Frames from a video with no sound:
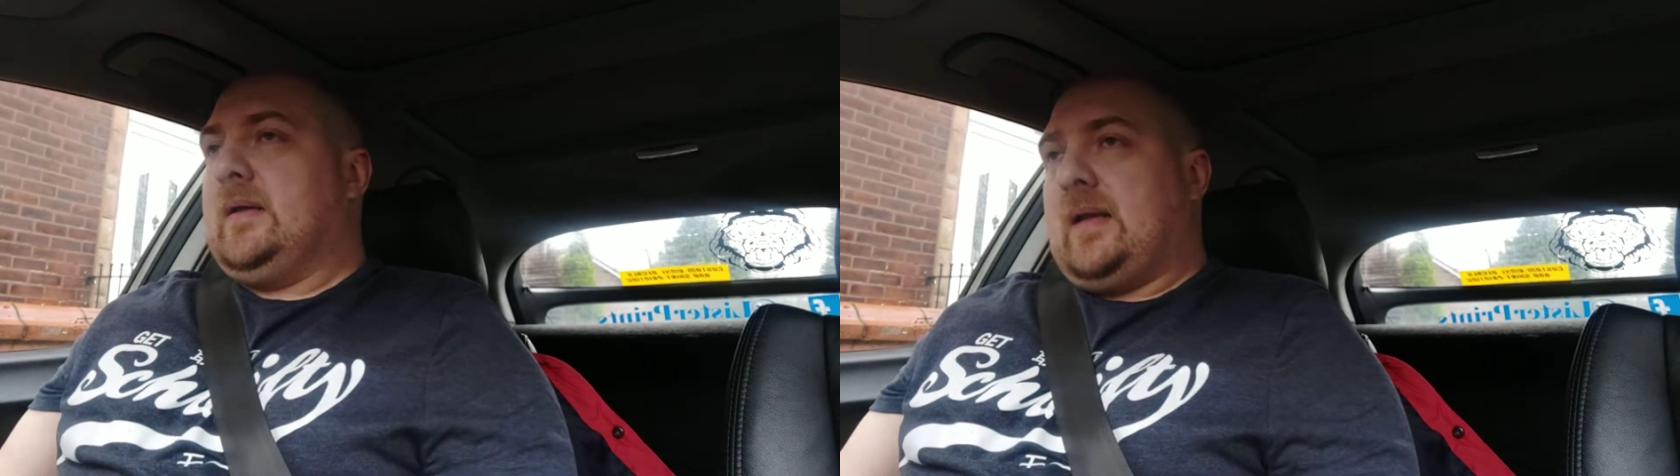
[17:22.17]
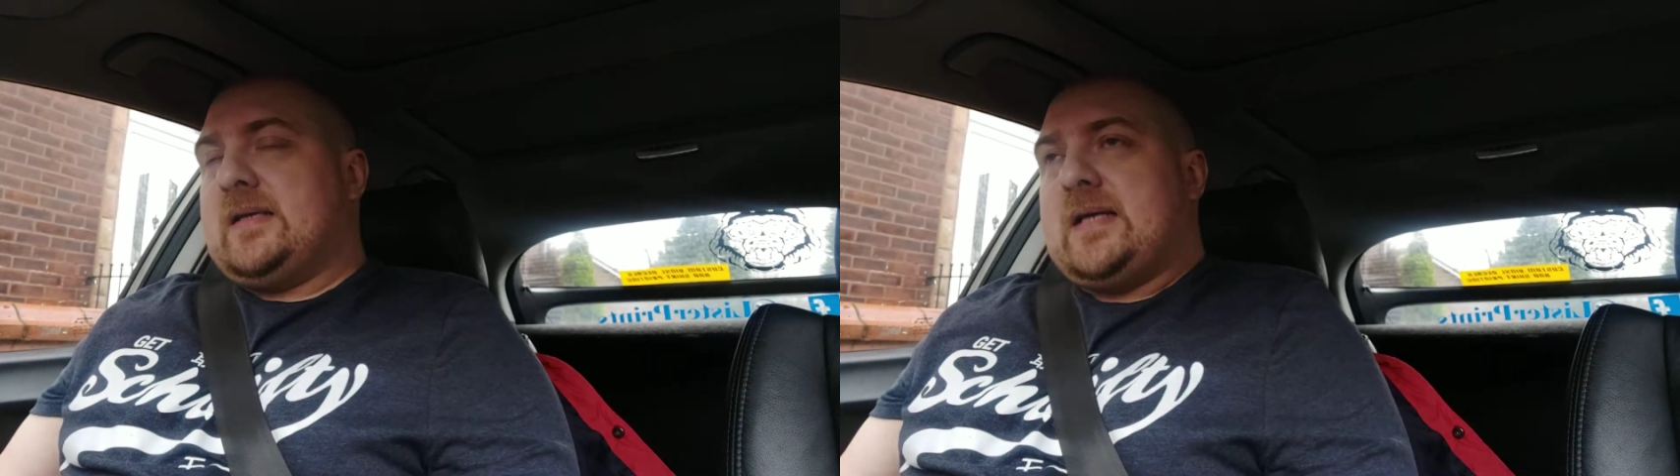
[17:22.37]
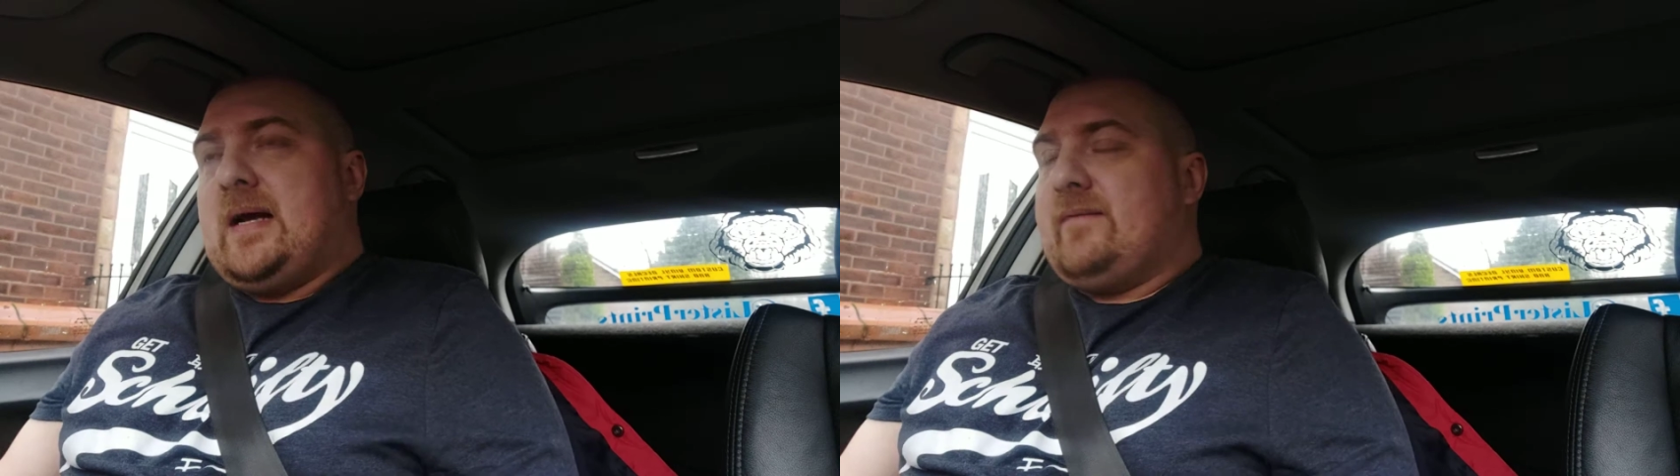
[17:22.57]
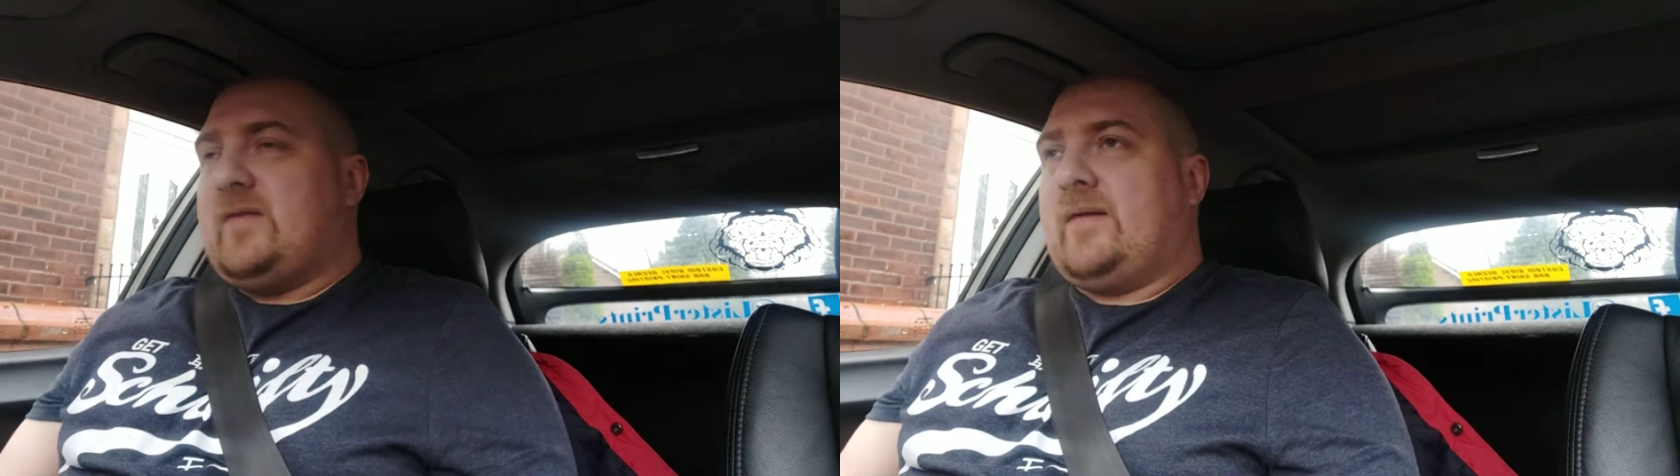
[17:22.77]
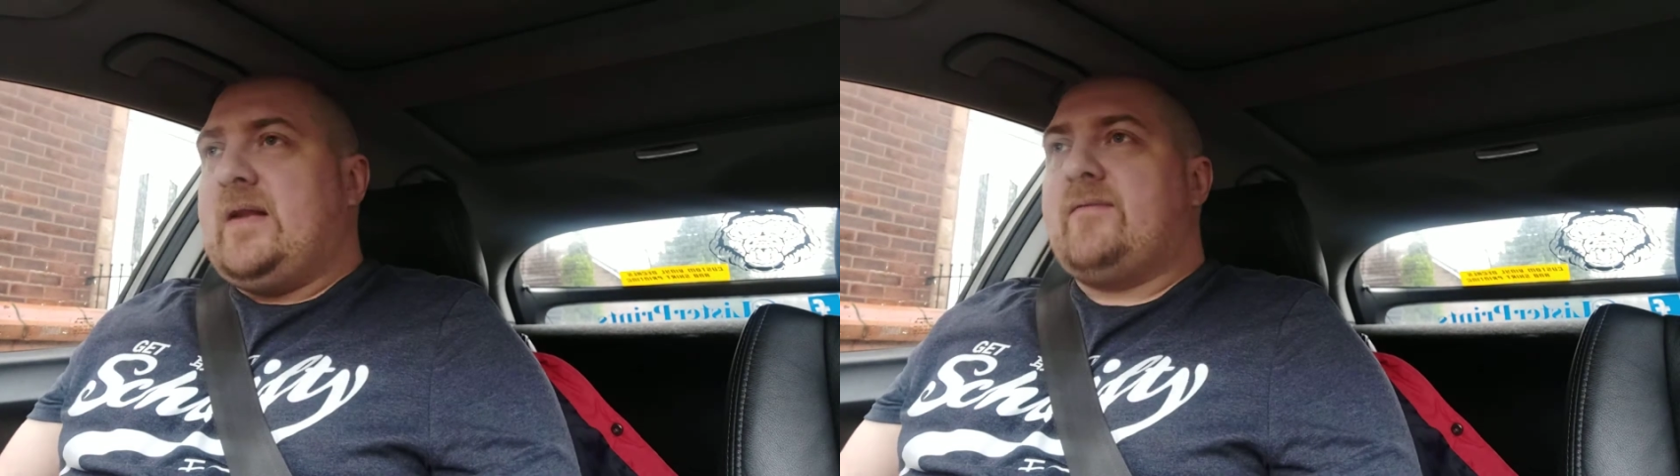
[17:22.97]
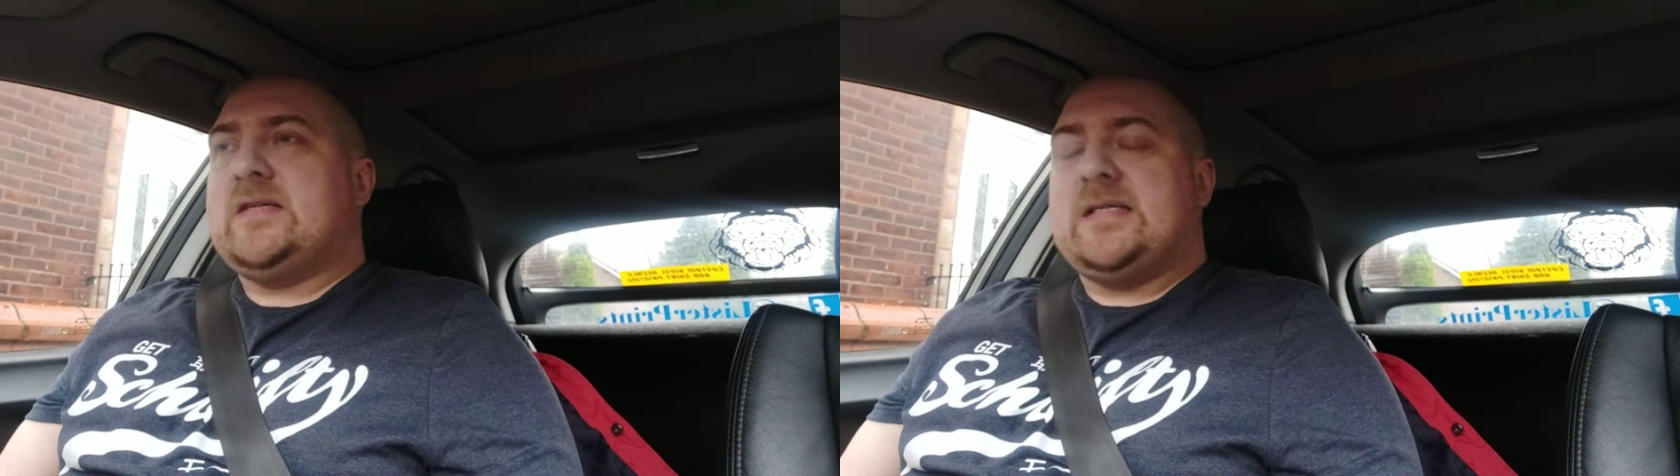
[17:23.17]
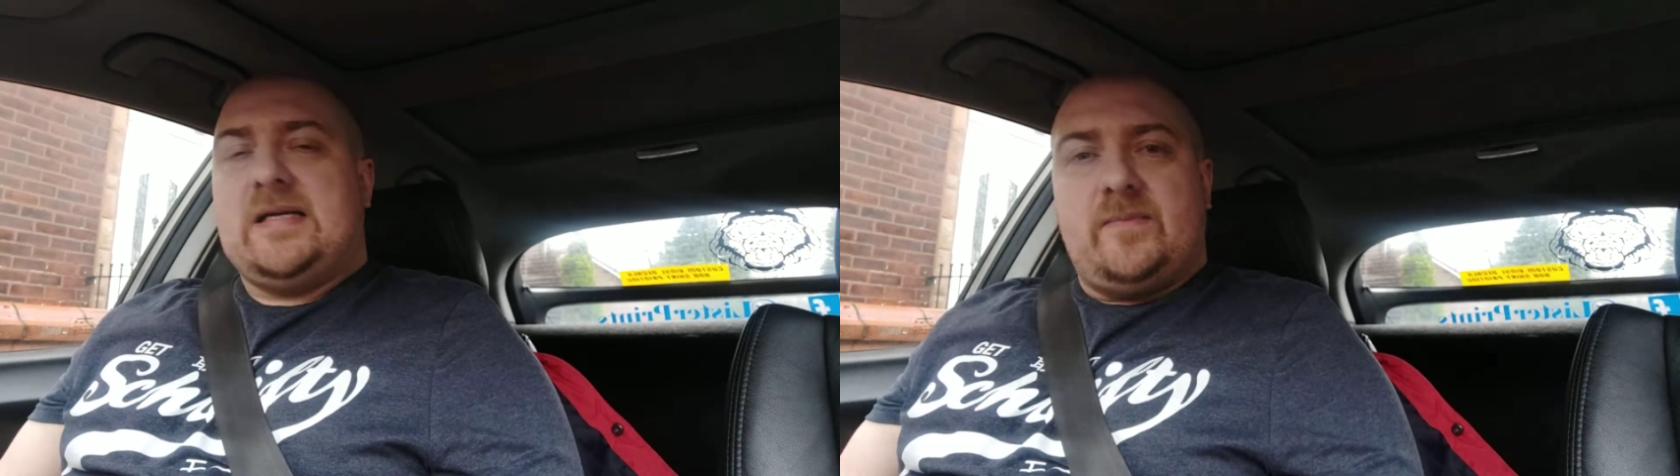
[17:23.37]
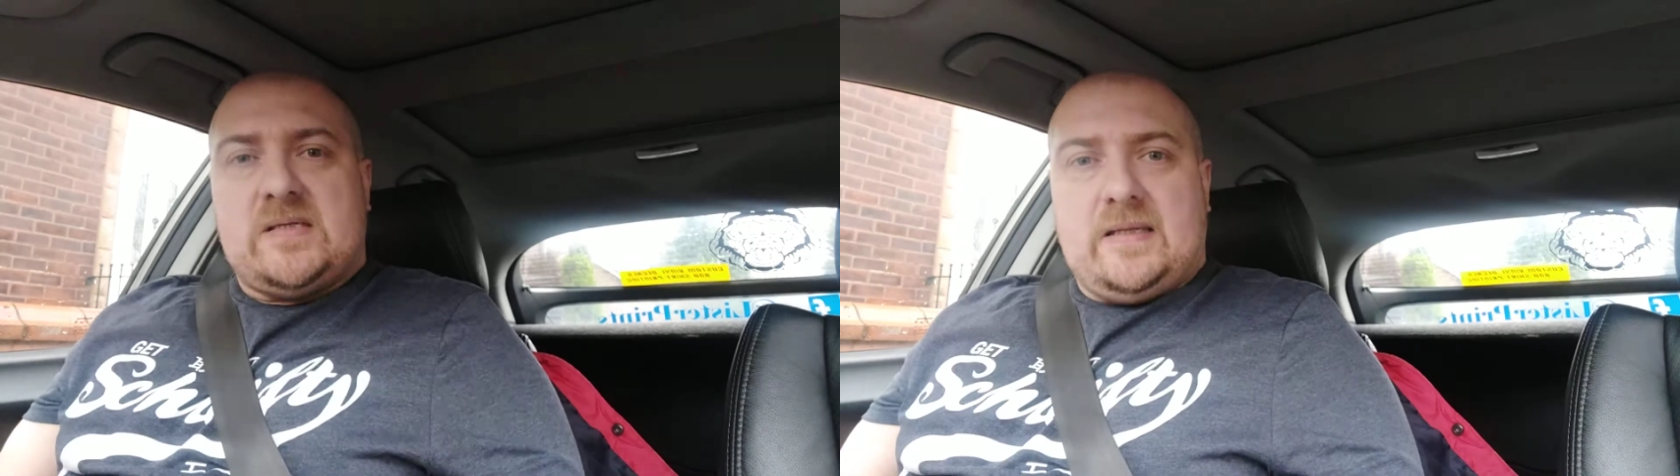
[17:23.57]
like I said, I've never
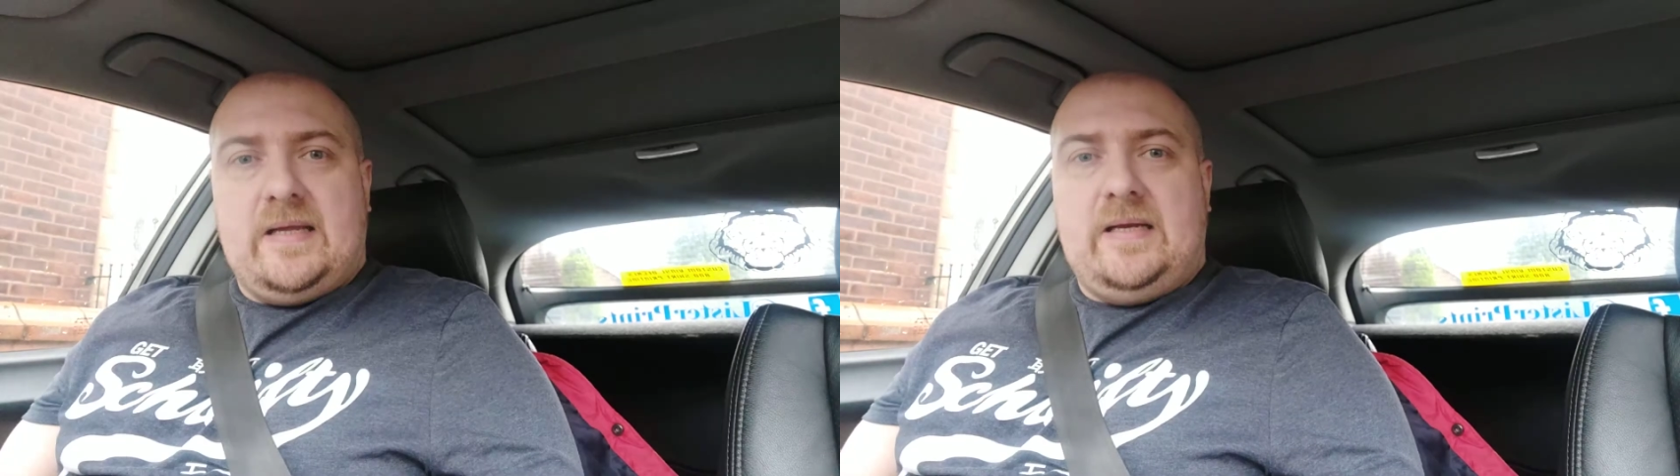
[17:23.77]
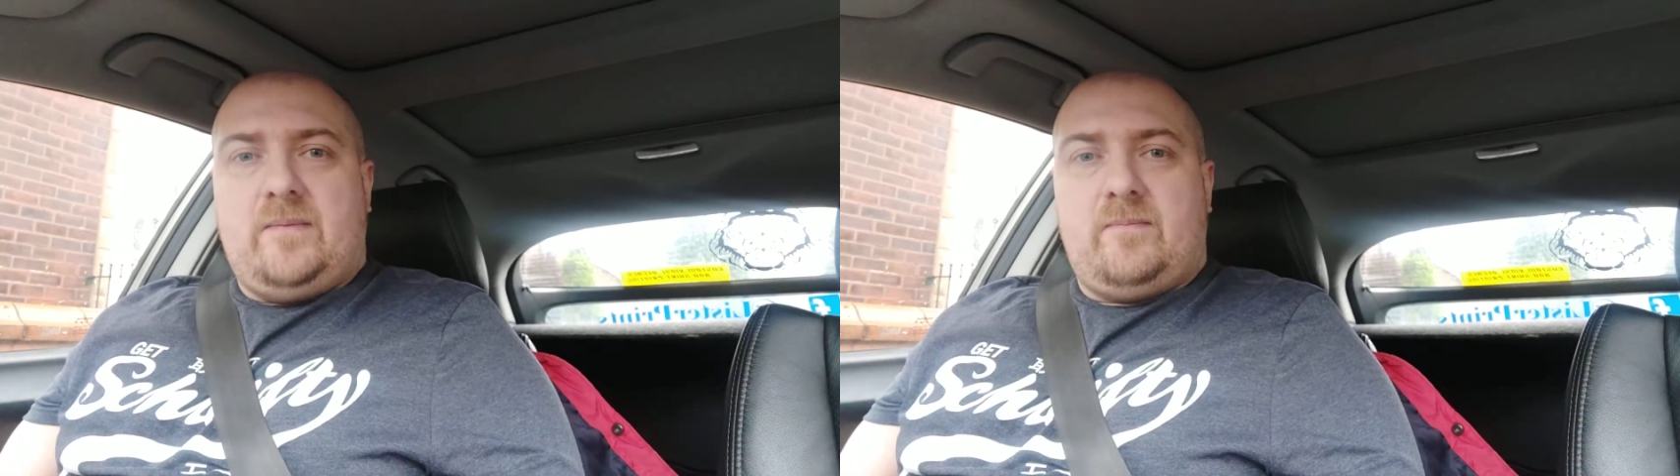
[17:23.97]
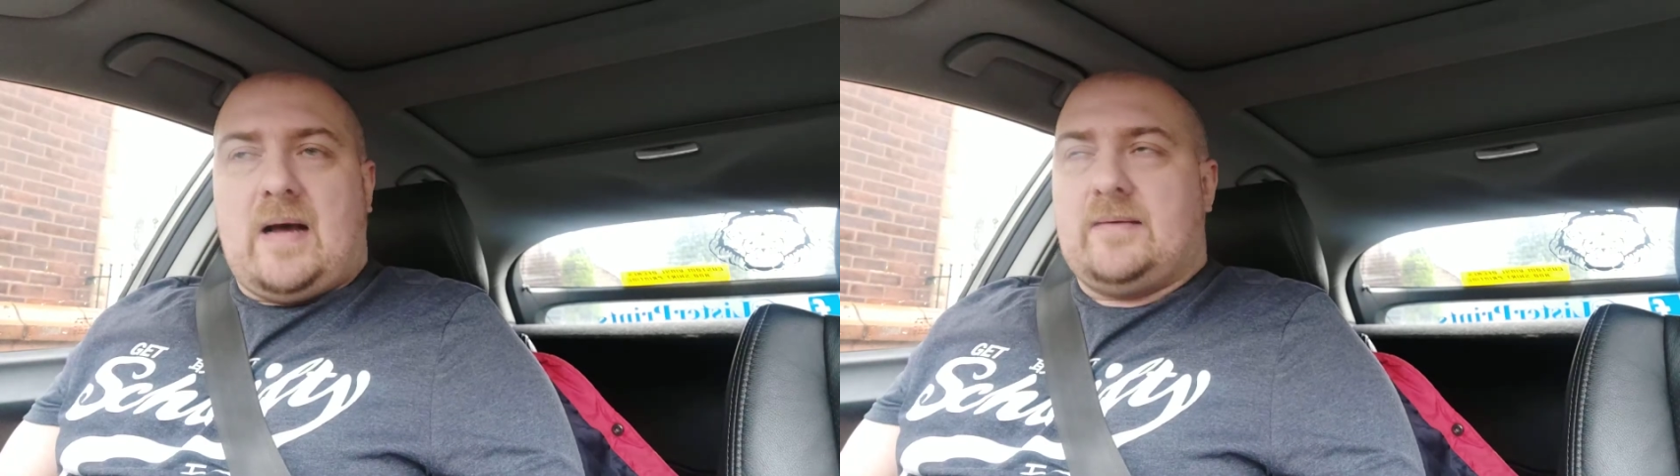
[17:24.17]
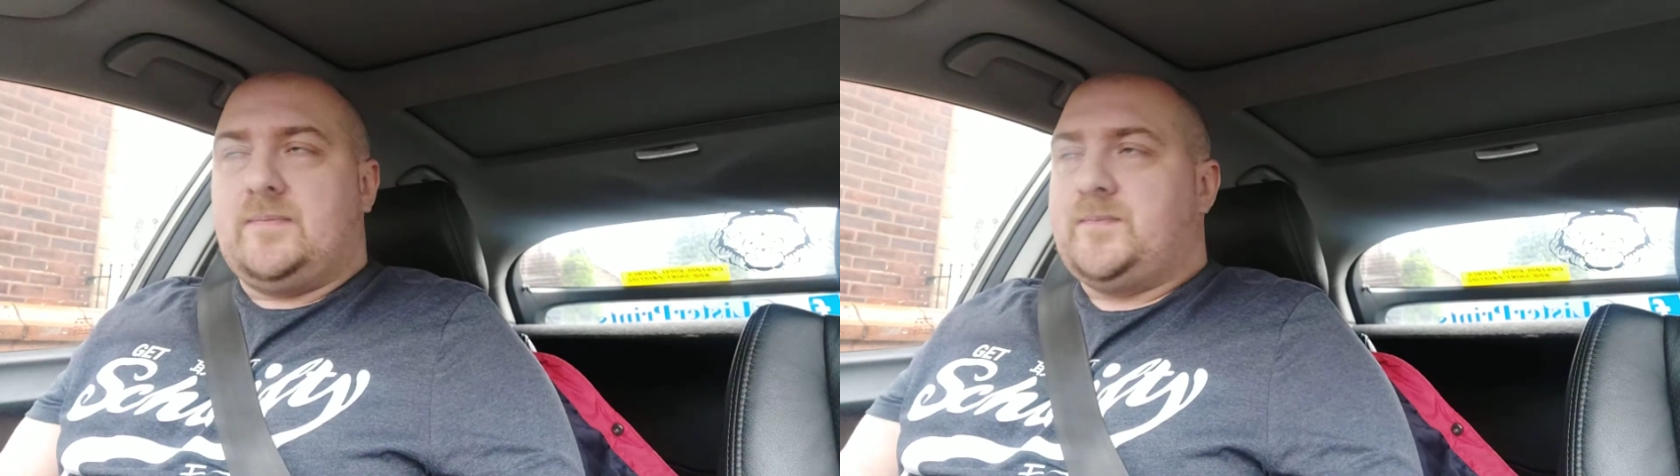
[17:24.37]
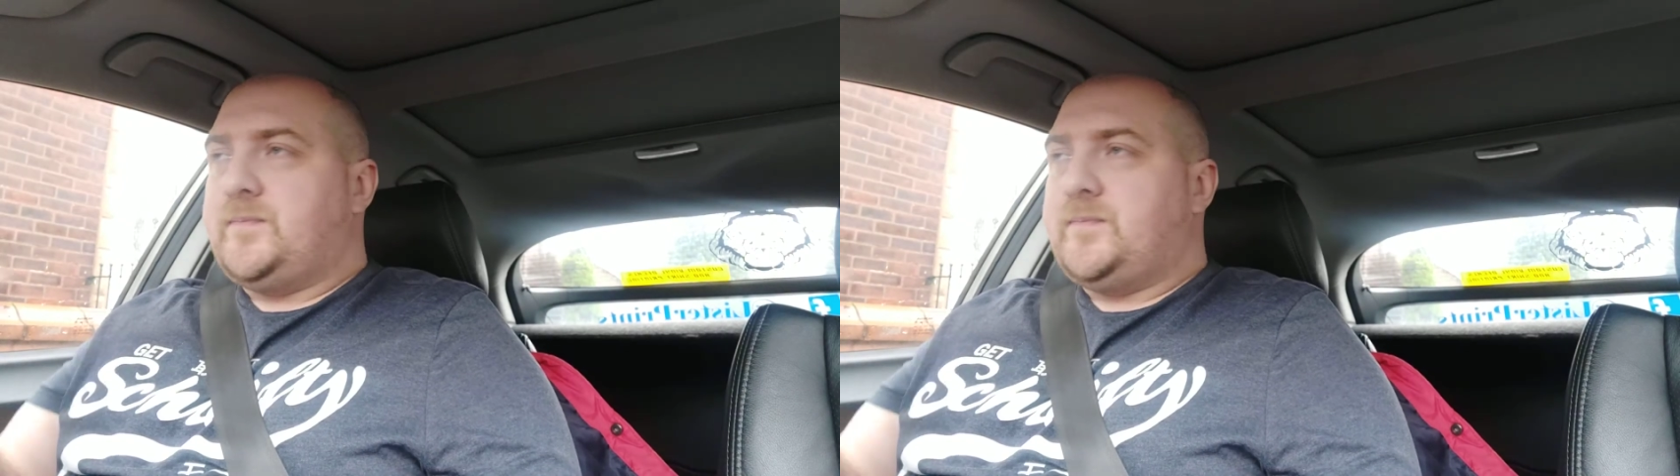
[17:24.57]
seen him as a leading man,